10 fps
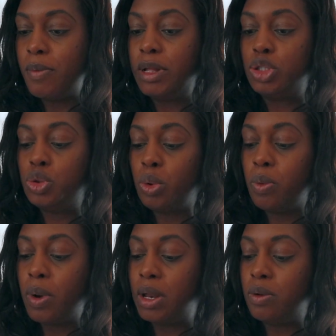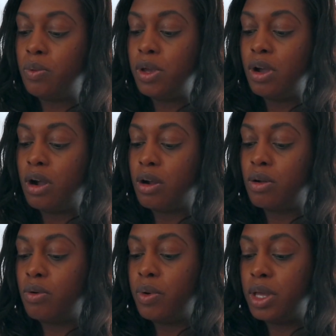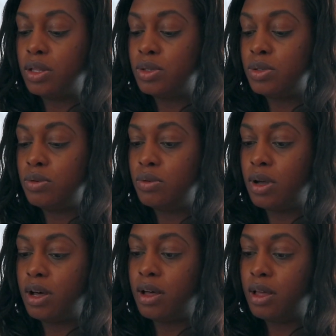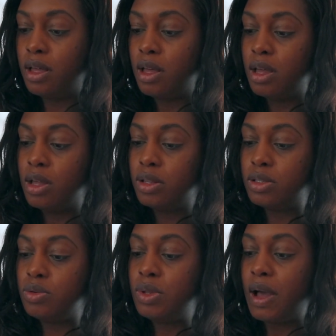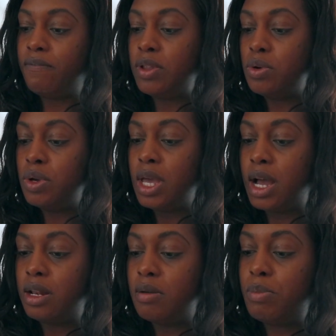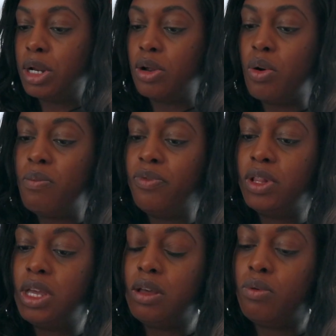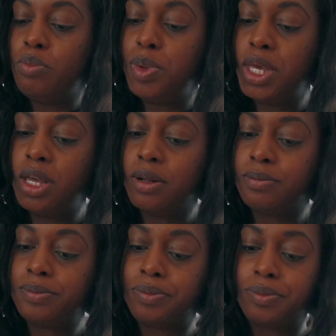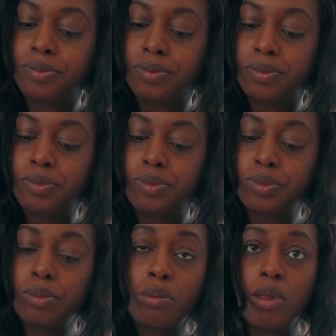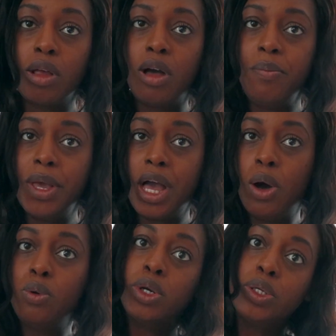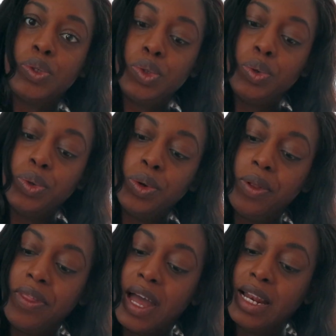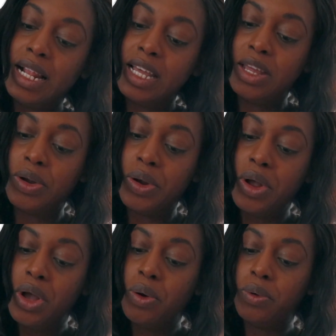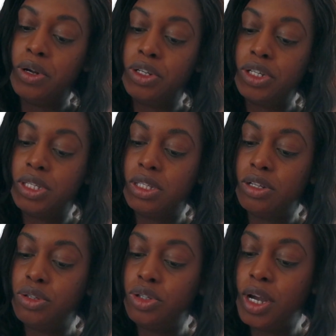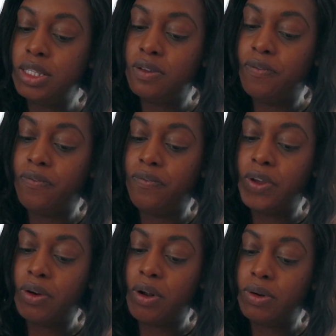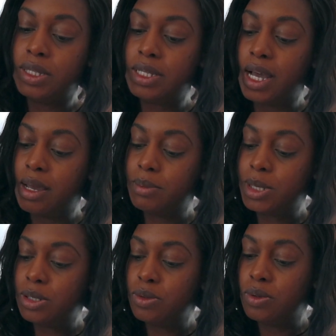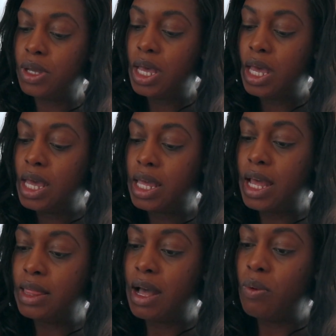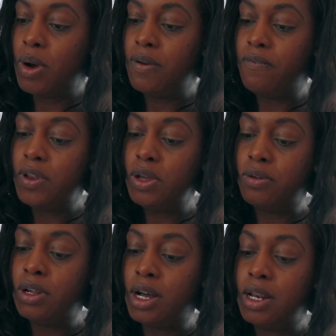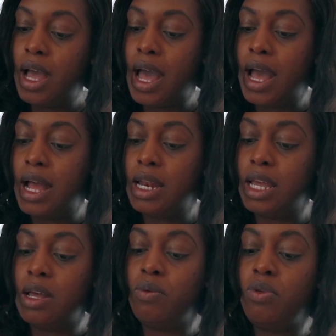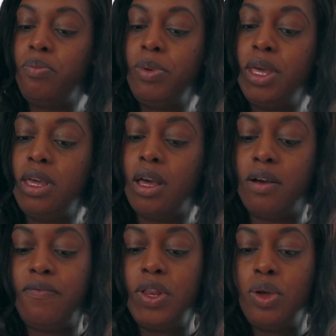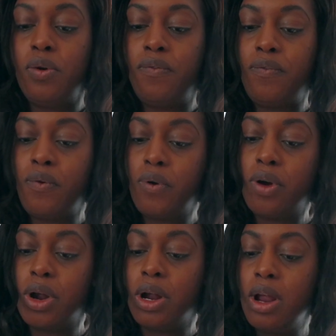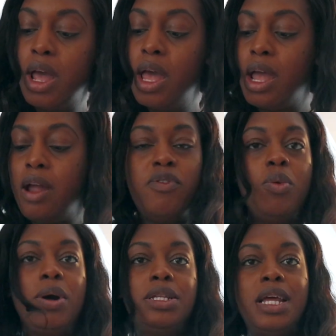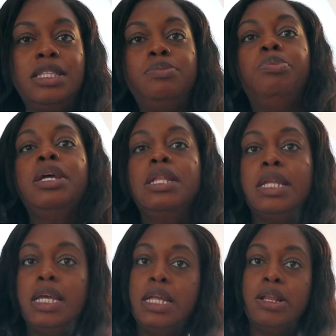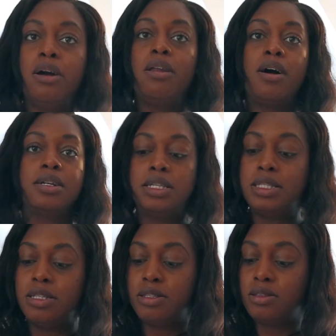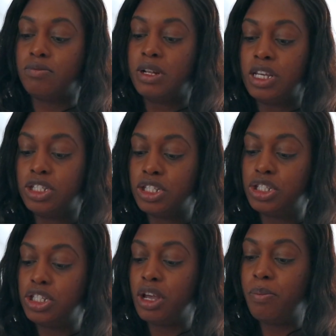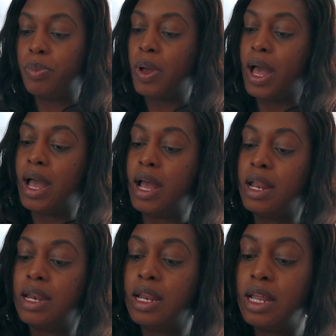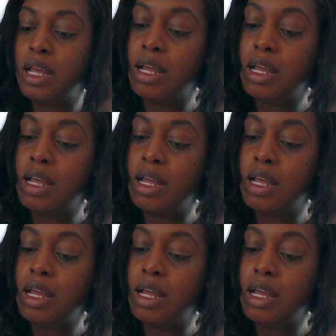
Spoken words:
not sure when we are going to do that video yet, but hopefully it will be coming out sooner than later. We're just still trying to figure out the time to get that one video done, and it will be a video for everyone that's been in a long distance relationship, and